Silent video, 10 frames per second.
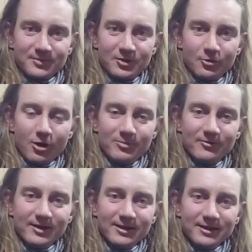to Hopper
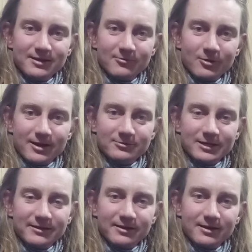Valley. Well, I
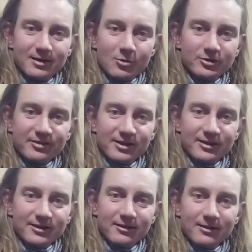rented a
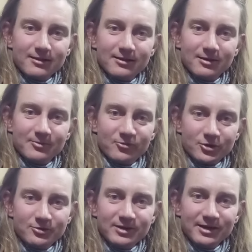motorcycle for
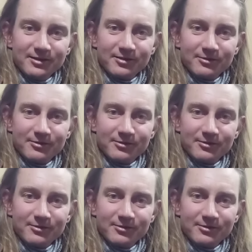2 days.